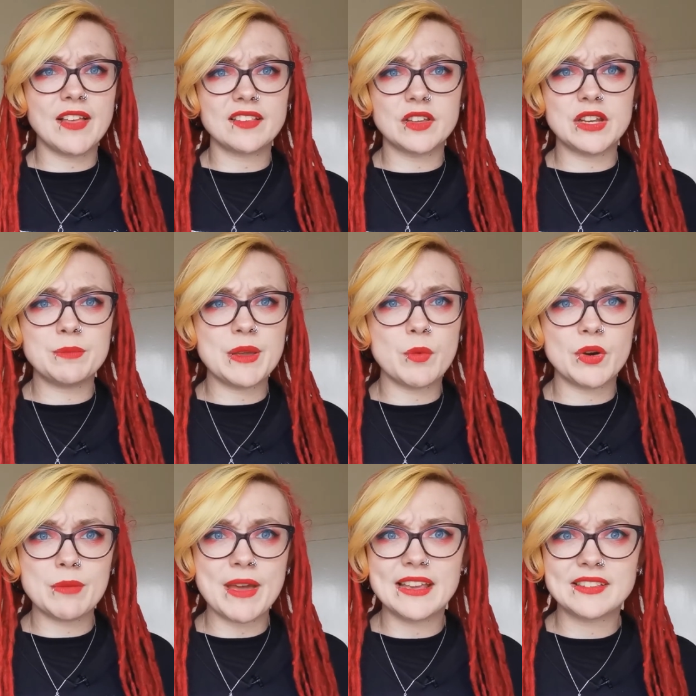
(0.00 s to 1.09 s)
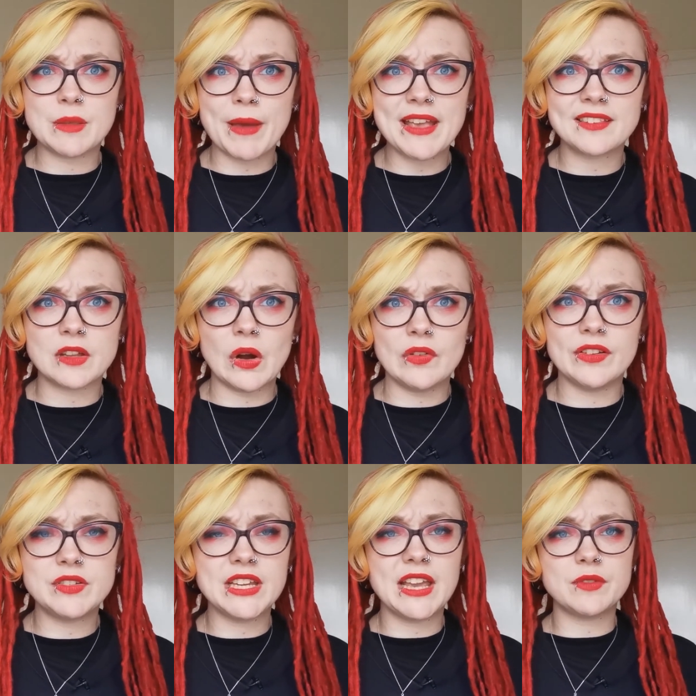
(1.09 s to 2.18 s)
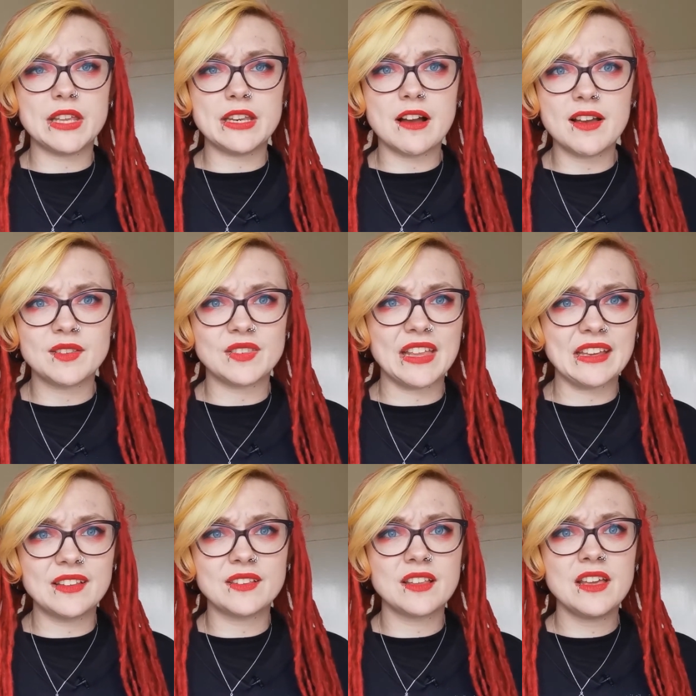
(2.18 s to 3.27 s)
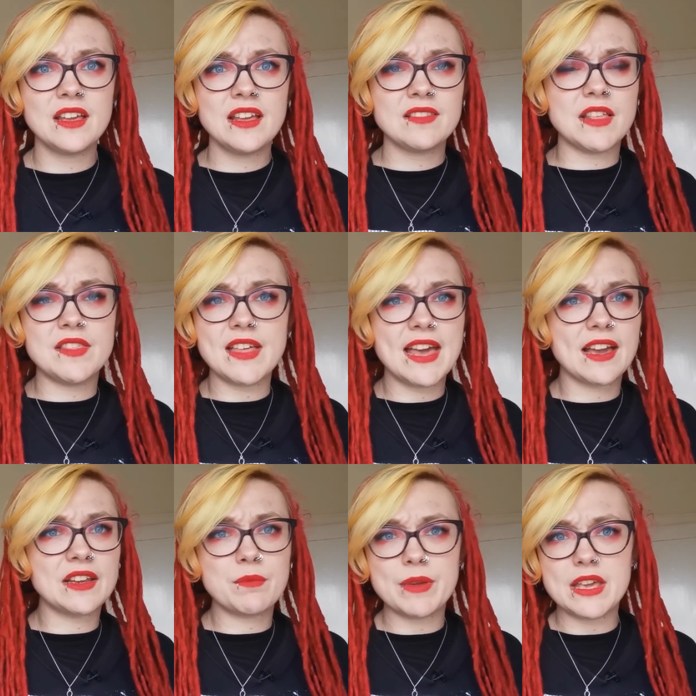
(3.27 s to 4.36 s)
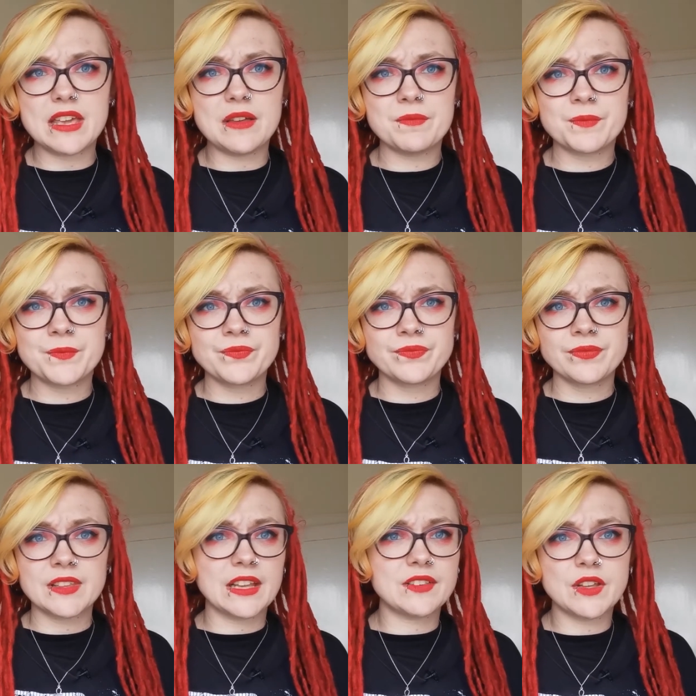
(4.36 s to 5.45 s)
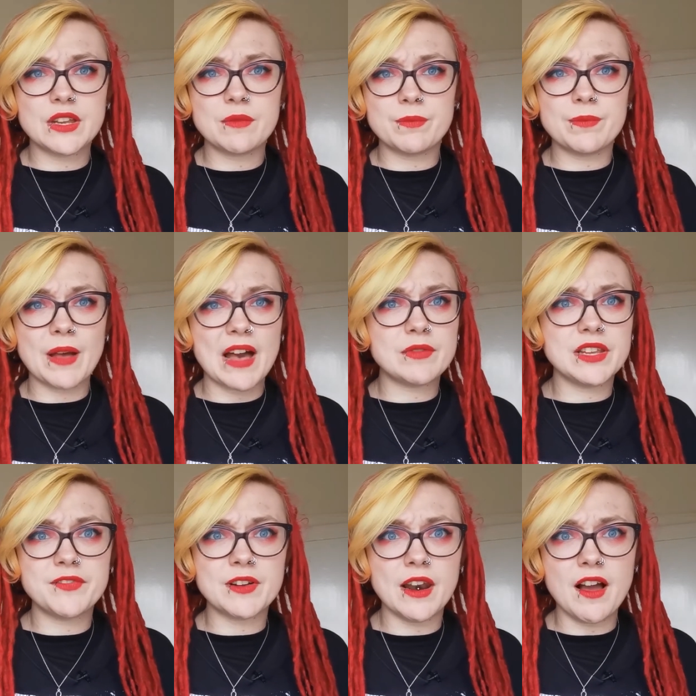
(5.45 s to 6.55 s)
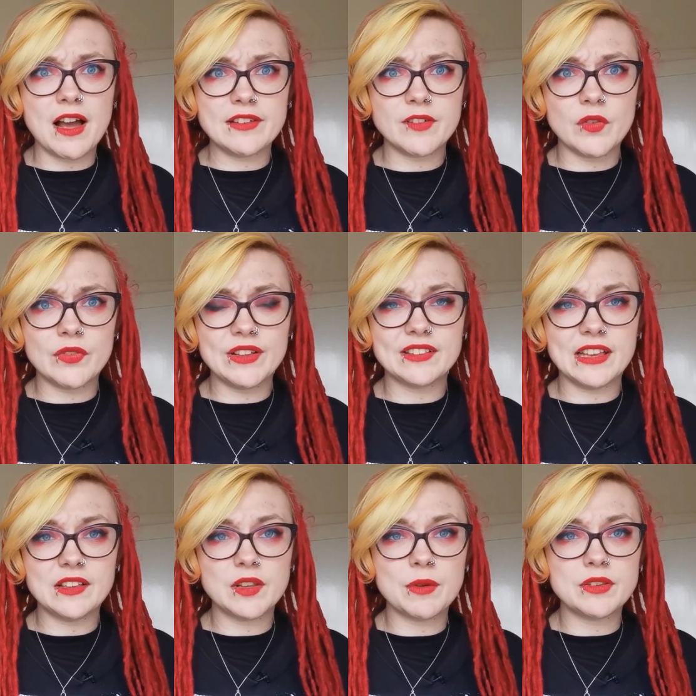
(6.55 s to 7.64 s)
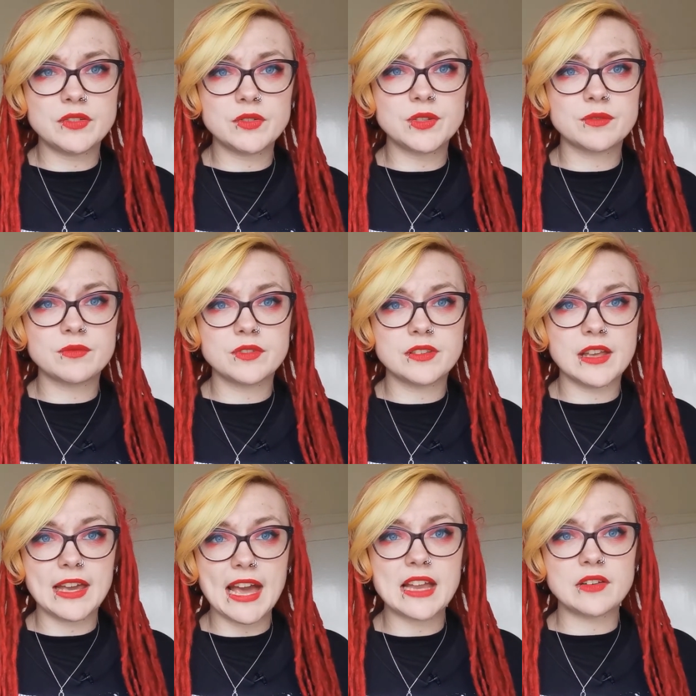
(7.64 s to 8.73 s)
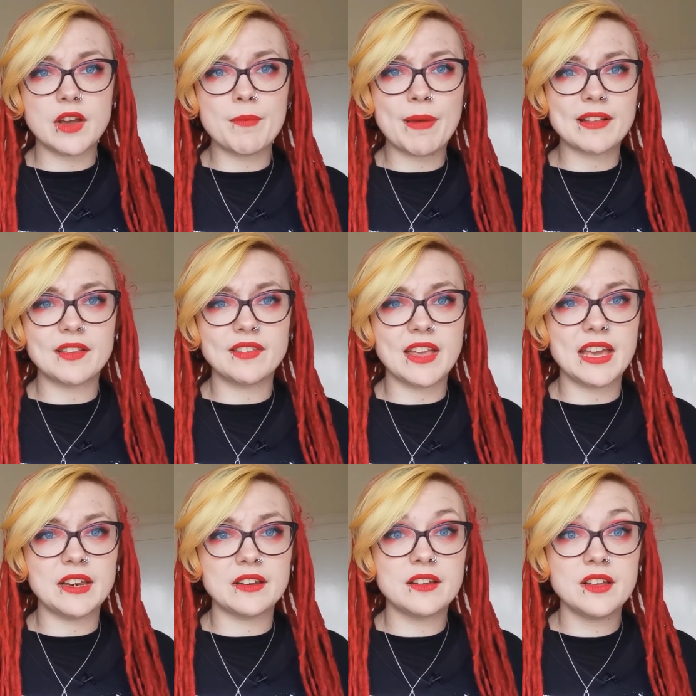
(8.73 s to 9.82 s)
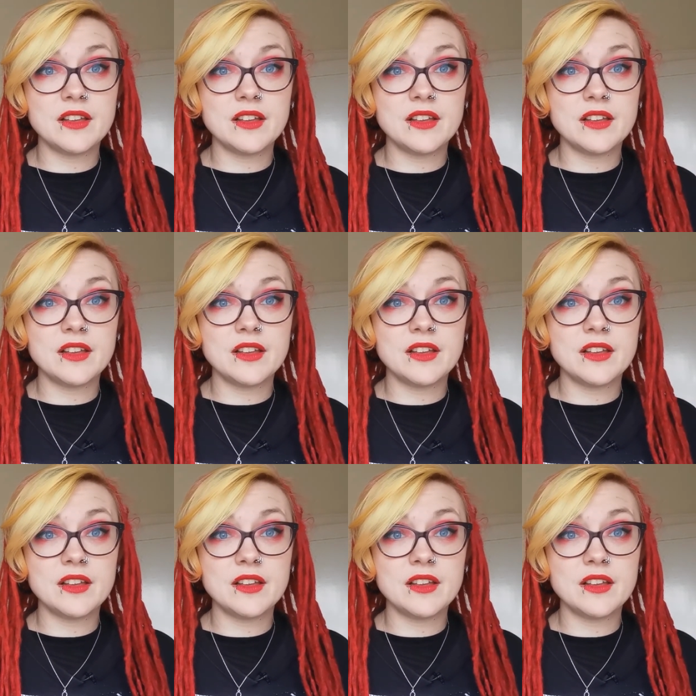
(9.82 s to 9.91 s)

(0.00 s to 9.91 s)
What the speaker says: that's gonna be what it makes the best of. If she gives it nice things, then it's gonna have a different life, obviously. So it's just, again, going back to saying,